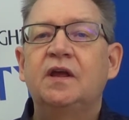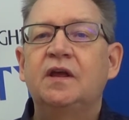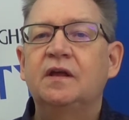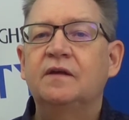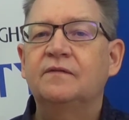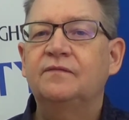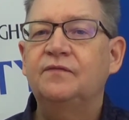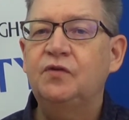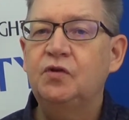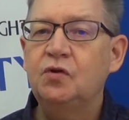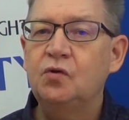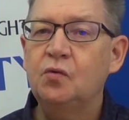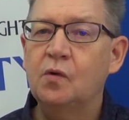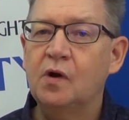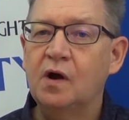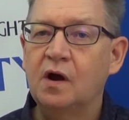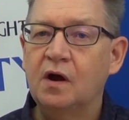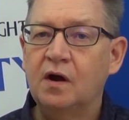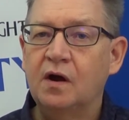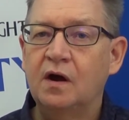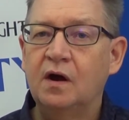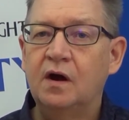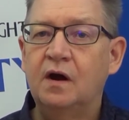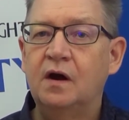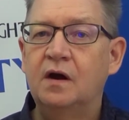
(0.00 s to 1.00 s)
If you
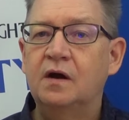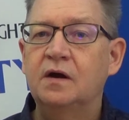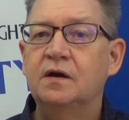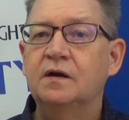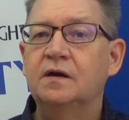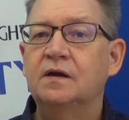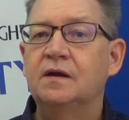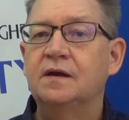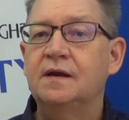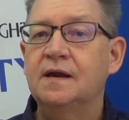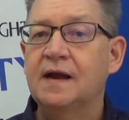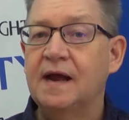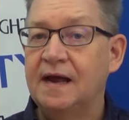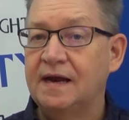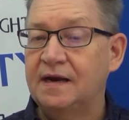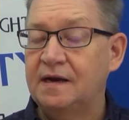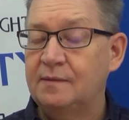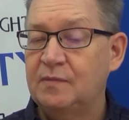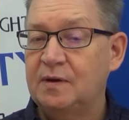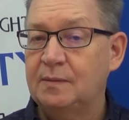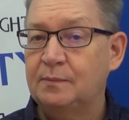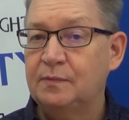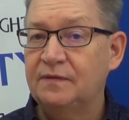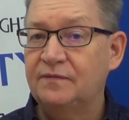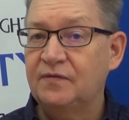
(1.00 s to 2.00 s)
are not
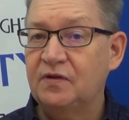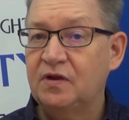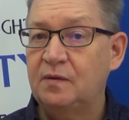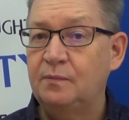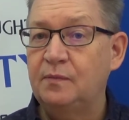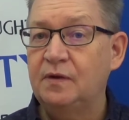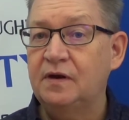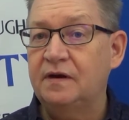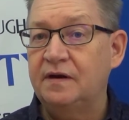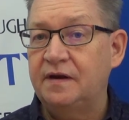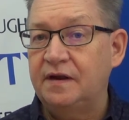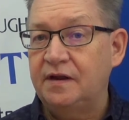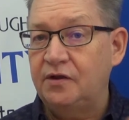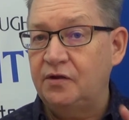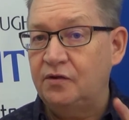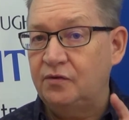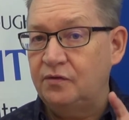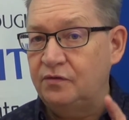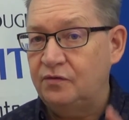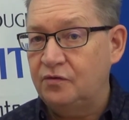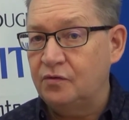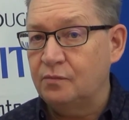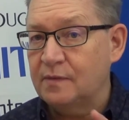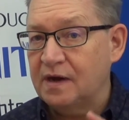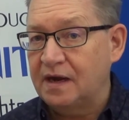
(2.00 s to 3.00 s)
a member of the community,
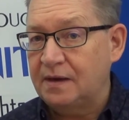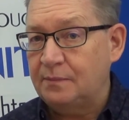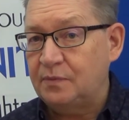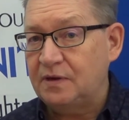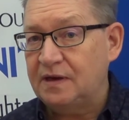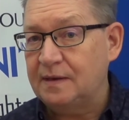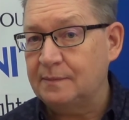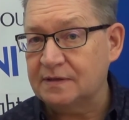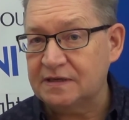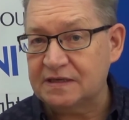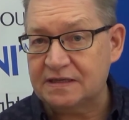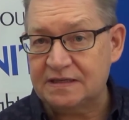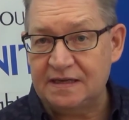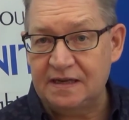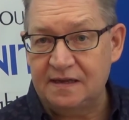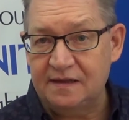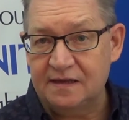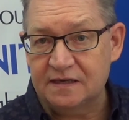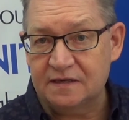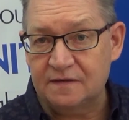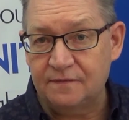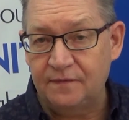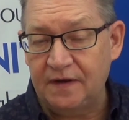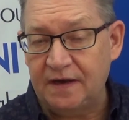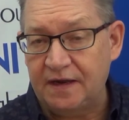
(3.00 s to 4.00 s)
you might be able to see
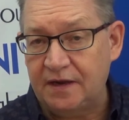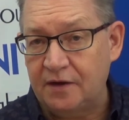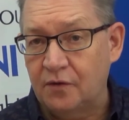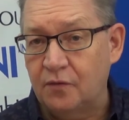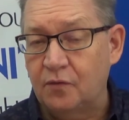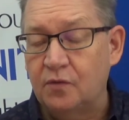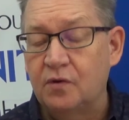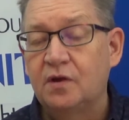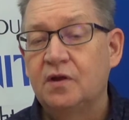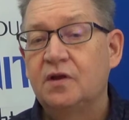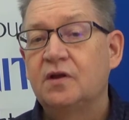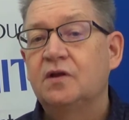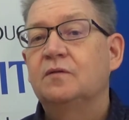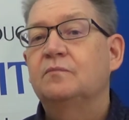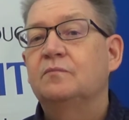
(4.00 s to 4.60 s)
this video.